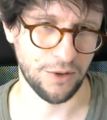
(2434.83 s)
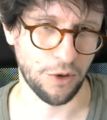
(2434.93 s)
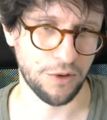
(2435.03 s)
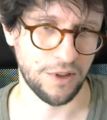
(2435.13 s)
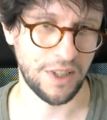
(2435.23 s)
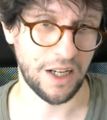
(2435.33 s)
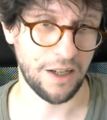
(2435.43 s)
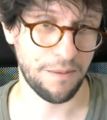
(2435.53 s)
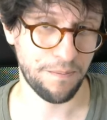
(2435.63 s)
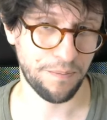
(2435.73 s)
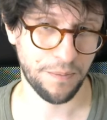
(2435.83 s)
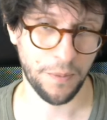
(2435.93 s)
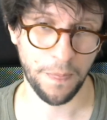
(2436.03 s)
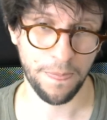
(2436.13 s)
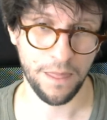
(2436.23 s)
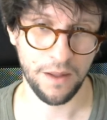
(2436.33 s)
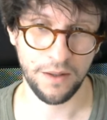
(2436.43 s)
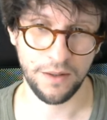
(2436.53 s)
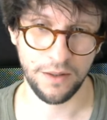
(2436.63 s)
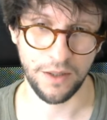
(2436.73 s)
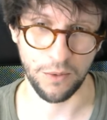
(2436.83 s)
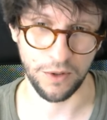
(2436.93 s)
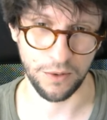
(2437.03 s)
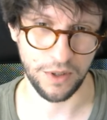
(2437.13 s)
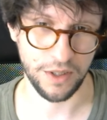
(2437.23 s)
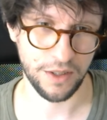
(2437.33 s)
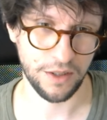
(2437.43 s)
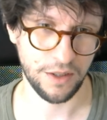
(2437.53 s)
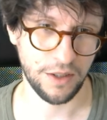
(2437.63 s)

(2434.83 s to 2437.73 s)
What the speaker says: not nil, then we do this.